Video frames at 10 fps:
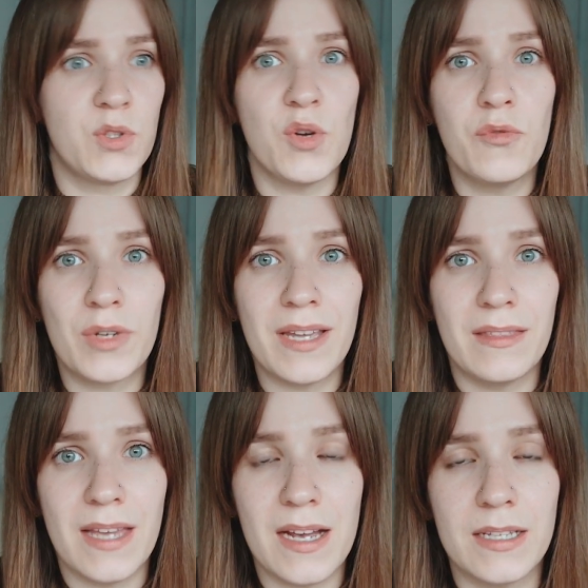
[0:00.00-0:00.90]
don't
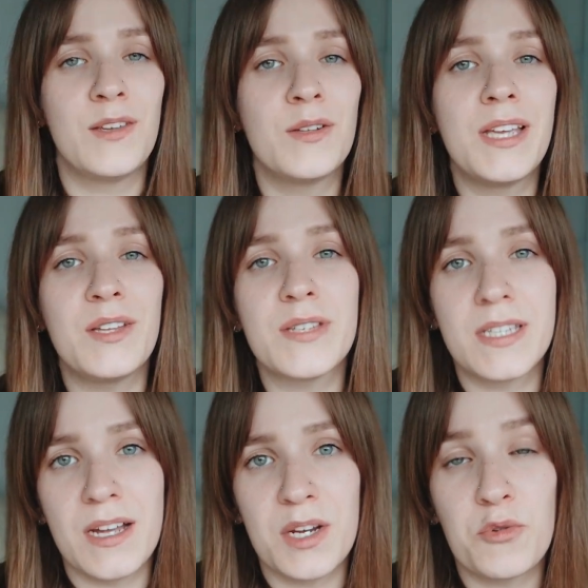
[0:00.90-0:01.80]
forget that. You'll get your
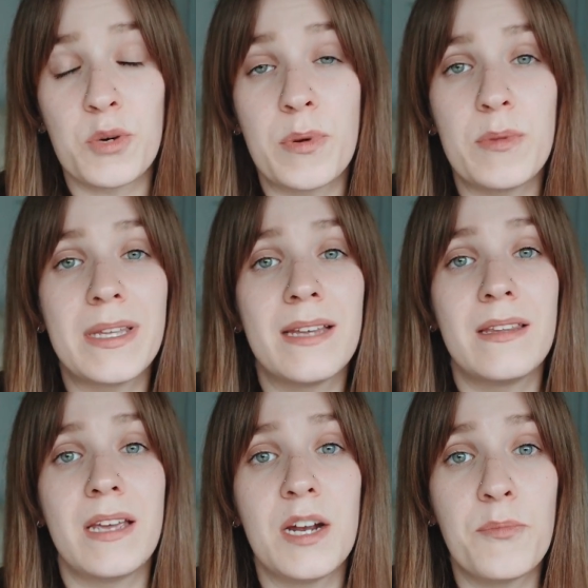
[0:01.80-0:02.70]
study work permit at
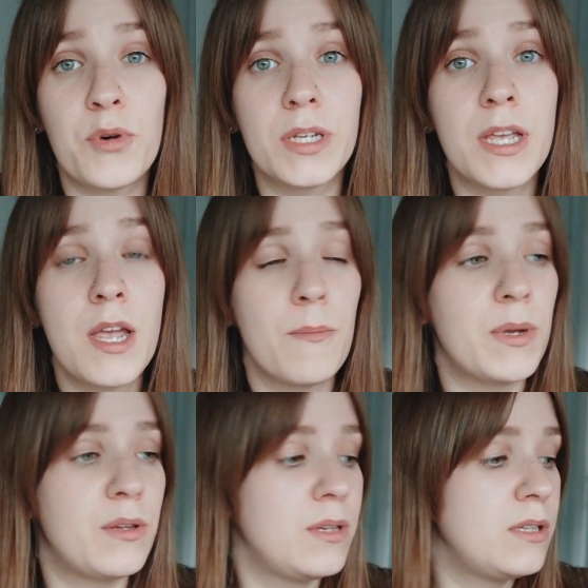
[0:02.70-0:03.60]
the airport,
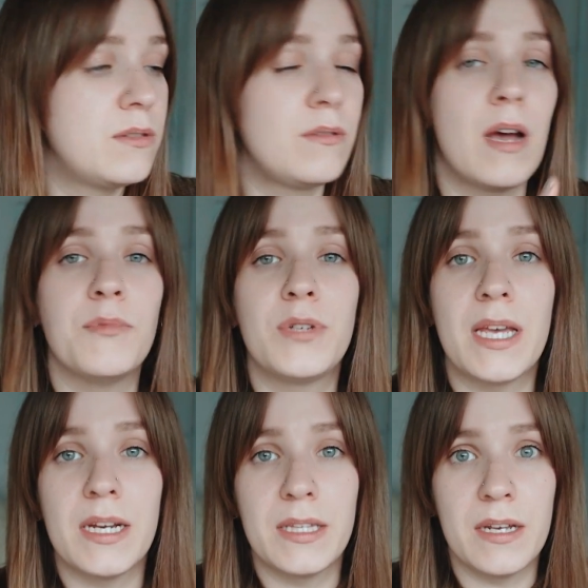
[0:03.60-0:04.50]
but you need to come to
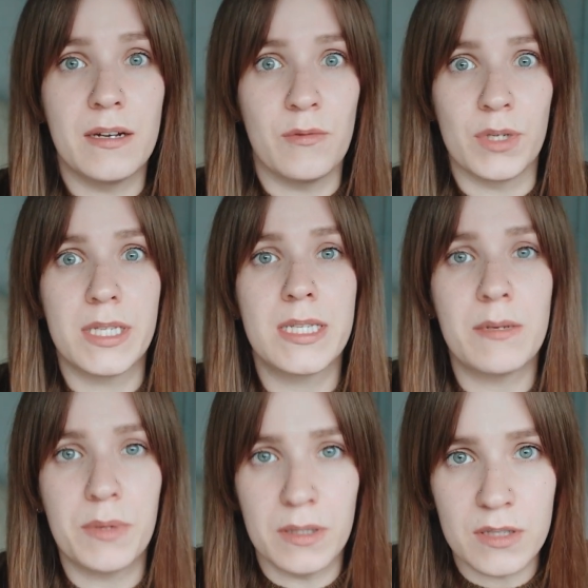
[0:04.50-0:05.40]
Canada with
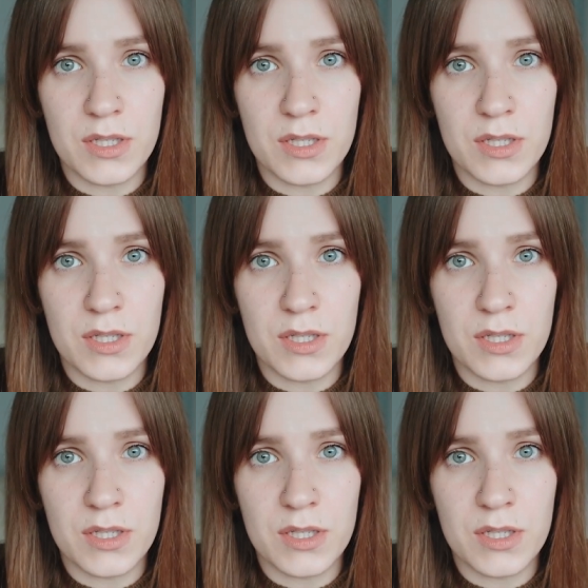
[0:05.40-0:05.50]
something.